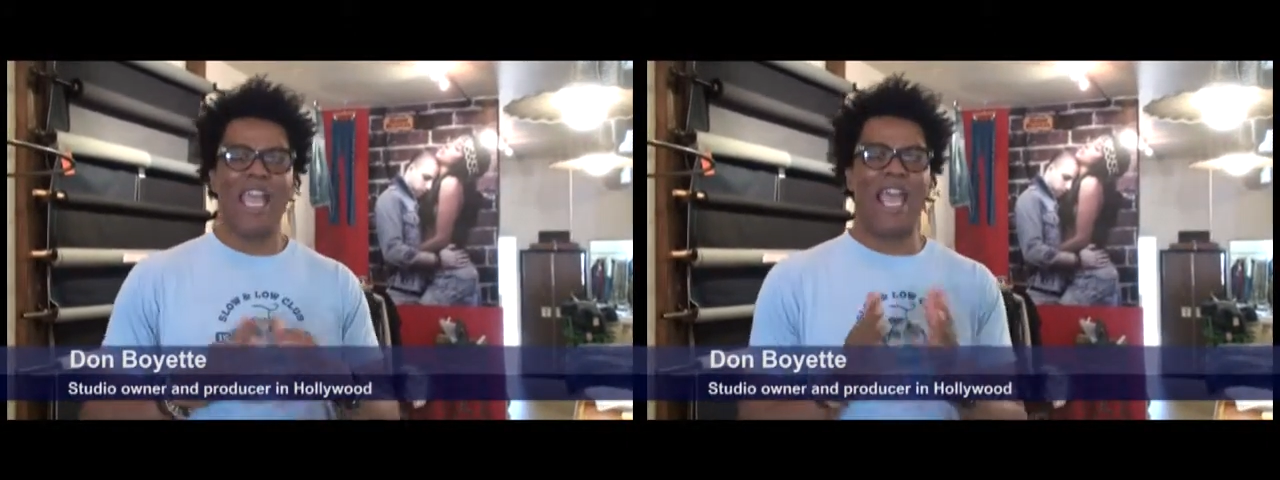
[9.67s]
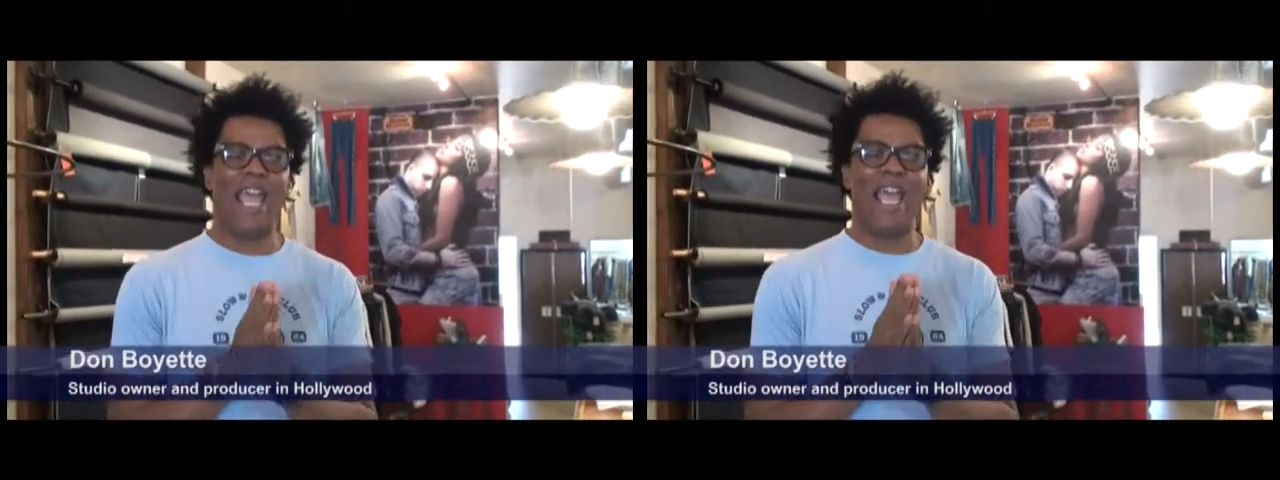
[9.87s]

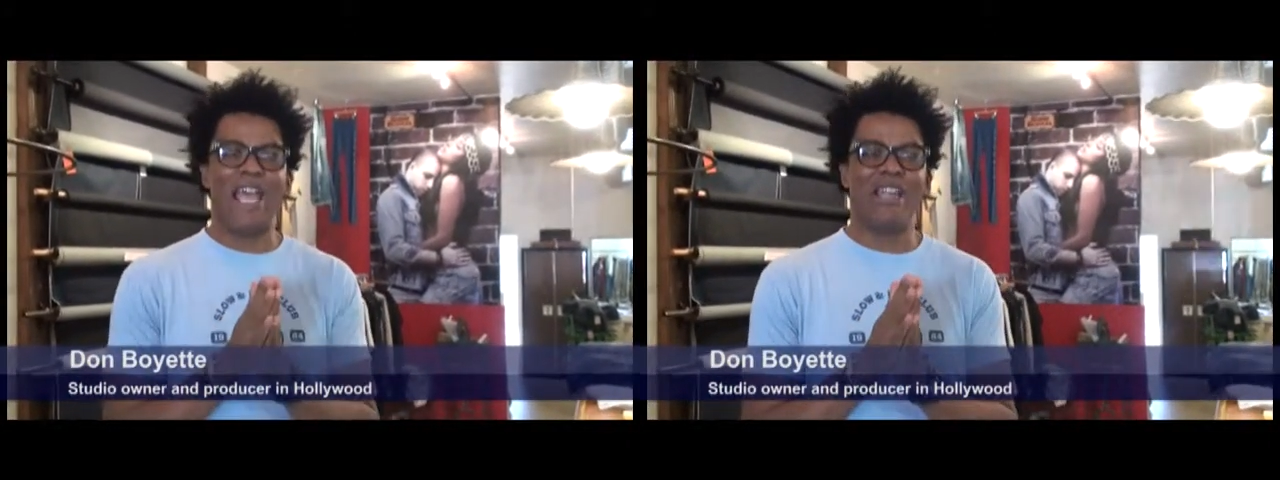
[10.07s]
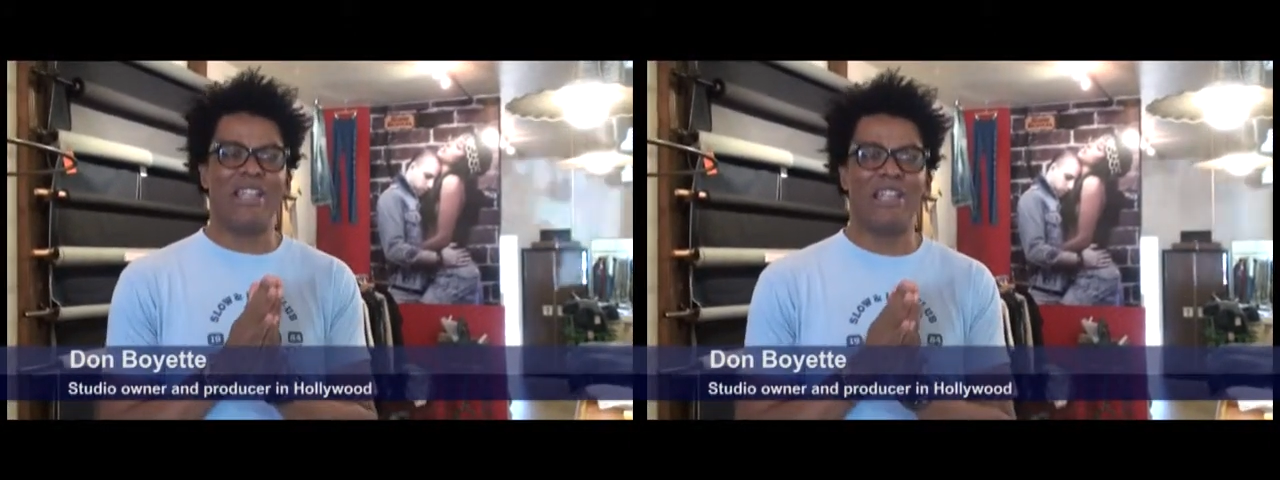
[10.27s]

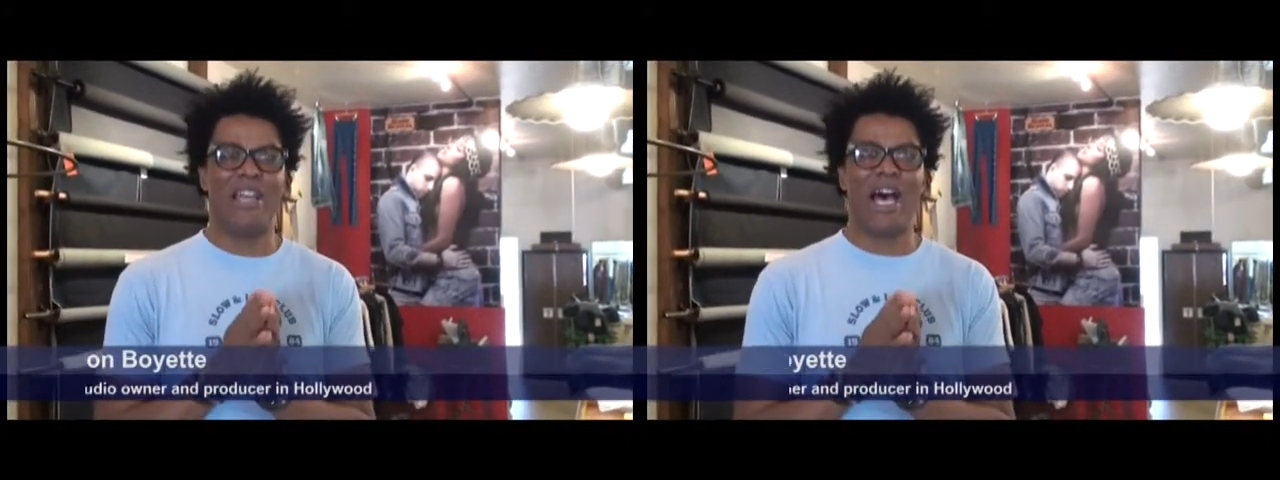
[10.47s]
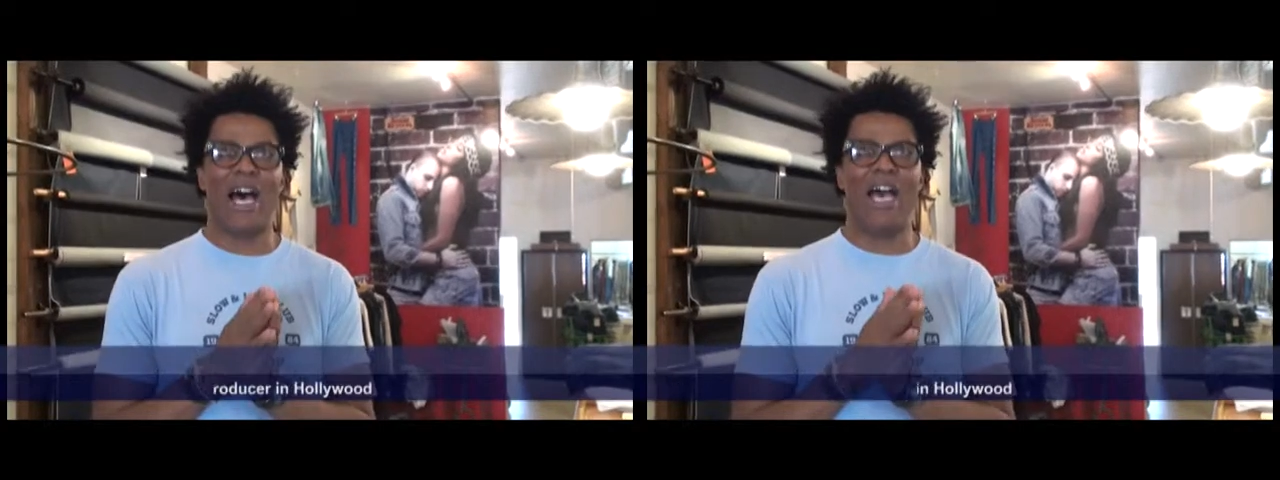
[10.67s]
and
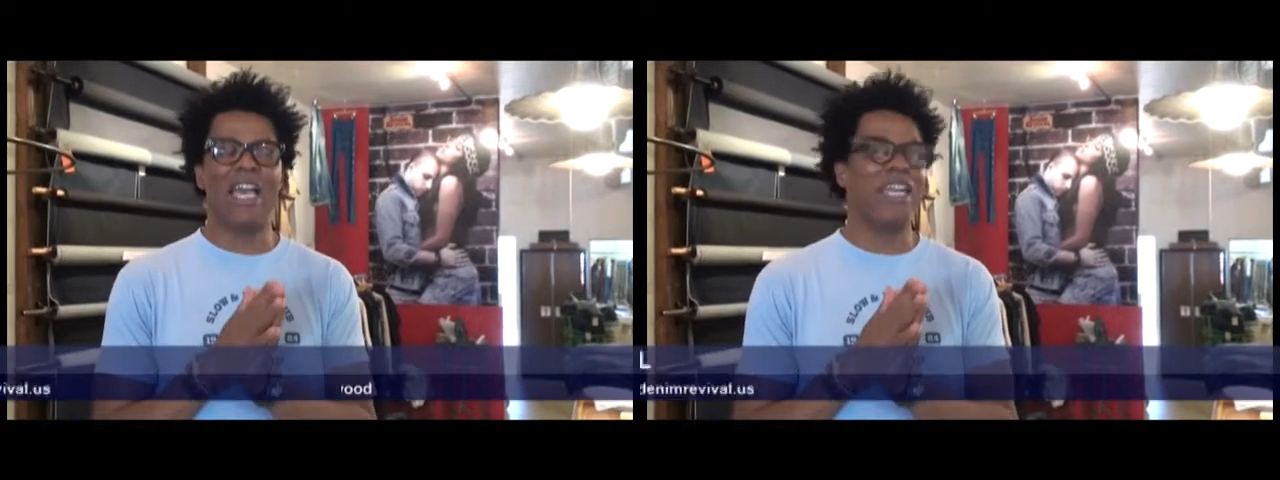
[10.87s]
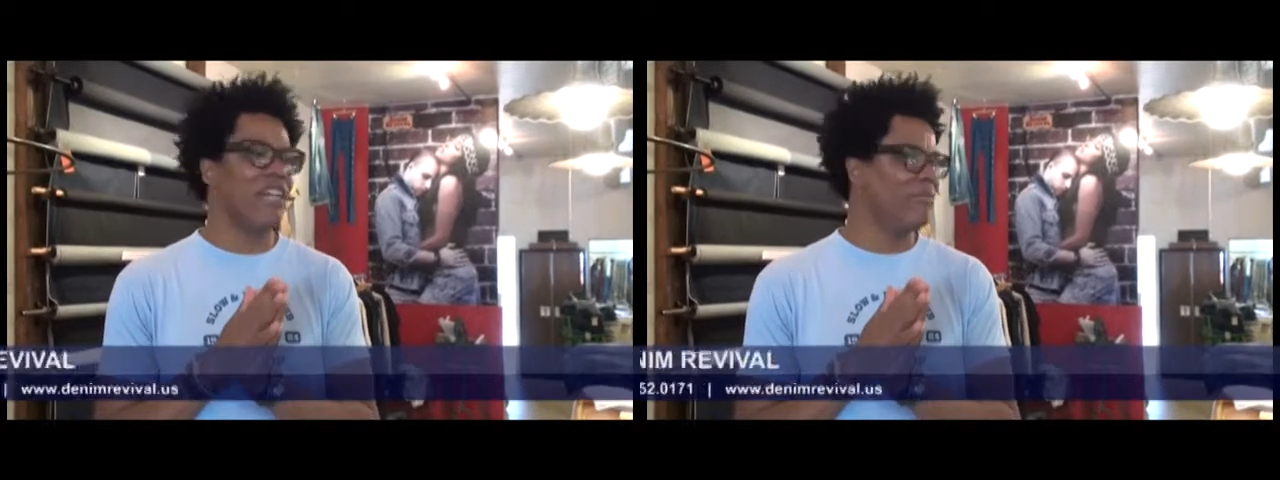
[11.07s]

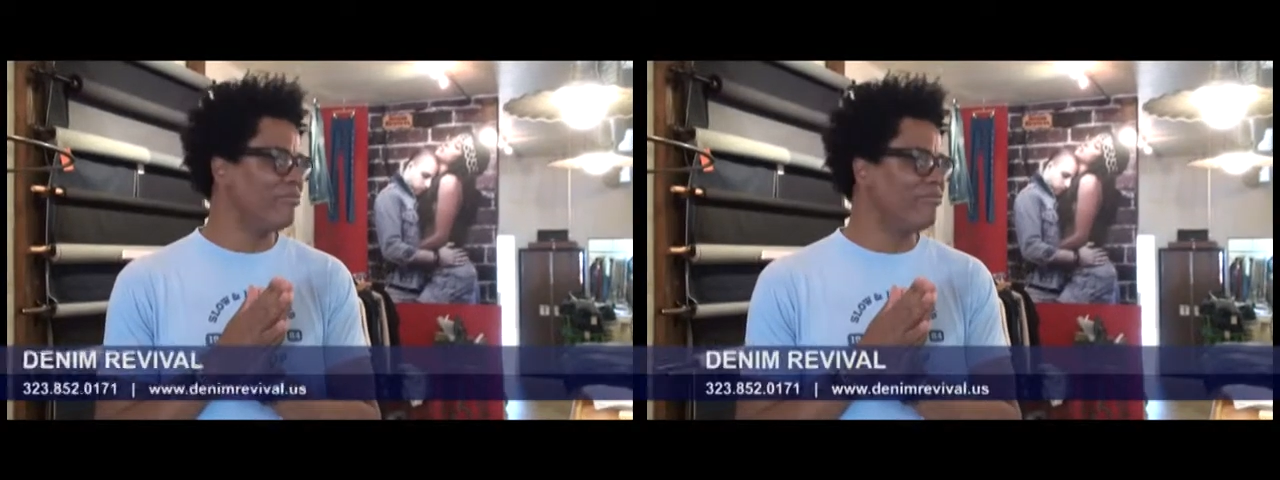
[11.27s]
I